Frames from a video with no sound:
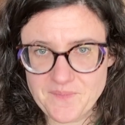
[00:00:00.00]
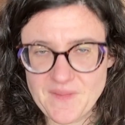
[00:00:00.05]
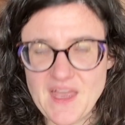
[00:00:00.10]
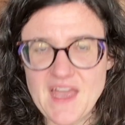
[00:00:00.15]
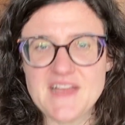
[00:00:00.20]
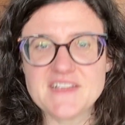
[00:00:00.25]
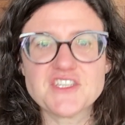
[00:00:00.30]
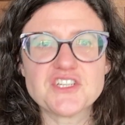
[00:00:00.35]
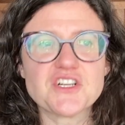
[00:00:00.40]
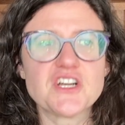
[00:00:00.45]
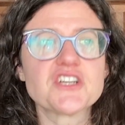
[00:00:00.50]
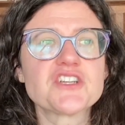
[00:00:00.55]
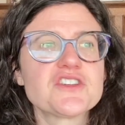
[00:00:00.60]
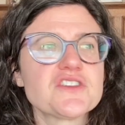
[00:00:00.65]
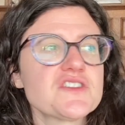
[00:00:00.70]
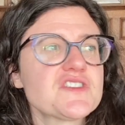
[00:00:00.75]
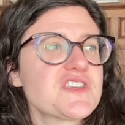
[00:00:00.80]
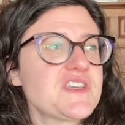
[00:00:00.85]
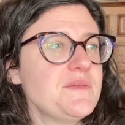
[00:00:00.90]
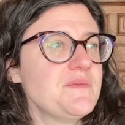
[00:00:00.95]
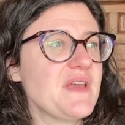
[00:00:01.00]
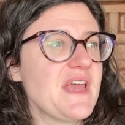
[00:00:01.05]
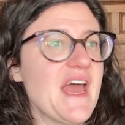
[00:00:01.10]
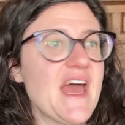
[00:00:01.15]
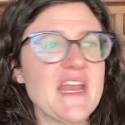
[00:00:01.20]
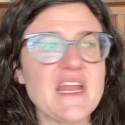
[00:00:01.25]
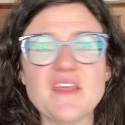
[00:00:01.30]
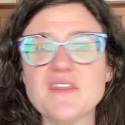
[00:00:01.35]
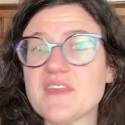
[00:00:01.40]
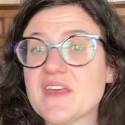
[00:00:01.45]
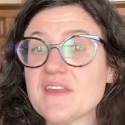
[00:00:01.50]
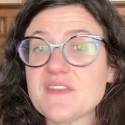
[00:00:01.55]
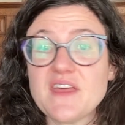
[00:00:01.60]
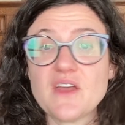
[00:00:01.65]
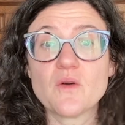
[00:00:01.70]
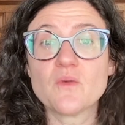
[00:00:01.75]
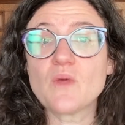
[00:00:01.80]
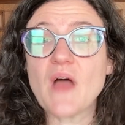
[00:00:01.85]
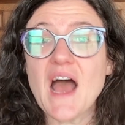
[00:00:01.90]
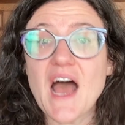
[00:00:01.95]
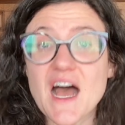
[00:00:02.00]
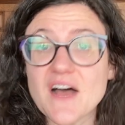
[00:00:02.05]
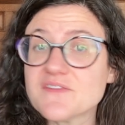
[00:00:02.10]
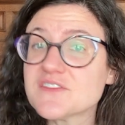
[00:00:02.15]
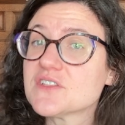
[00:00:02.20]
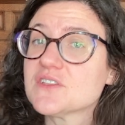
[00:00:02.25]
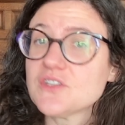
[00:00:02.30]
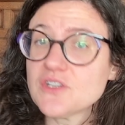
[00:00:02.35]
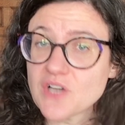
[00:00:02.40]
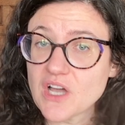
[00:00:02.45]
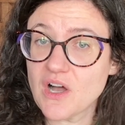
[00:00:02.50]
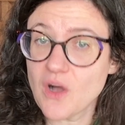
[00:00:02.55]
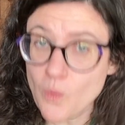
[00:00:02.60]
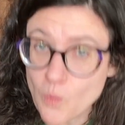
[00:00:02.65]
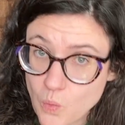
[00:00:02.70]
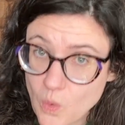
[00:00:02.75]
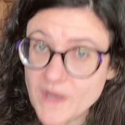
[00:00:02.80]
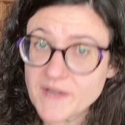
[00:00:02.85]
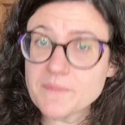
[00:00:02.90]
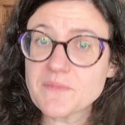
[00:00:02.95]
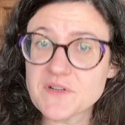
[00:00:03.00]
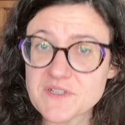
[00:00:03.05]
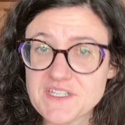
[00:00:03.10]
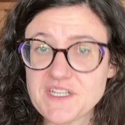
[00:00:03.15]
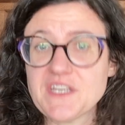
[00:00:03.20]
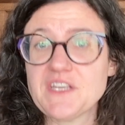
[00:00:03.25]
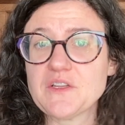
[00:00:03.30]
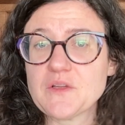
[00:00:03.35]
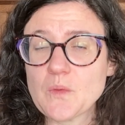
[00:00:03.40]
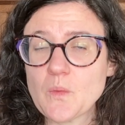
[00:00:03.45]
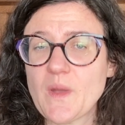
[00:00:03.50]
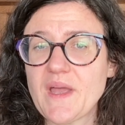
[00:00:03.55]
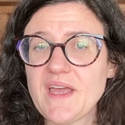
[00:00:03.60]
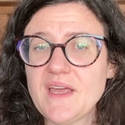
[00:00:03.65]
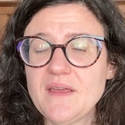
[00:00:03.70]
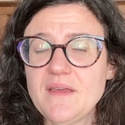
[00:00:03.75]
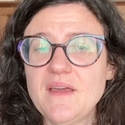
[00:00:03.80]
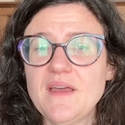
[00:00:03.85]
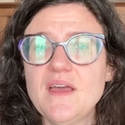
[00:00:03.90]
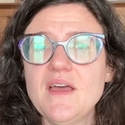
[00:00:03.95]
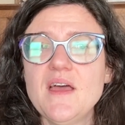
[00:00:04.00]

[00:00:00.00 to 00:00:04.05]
And structures can be anything. They don't have to look one particular way.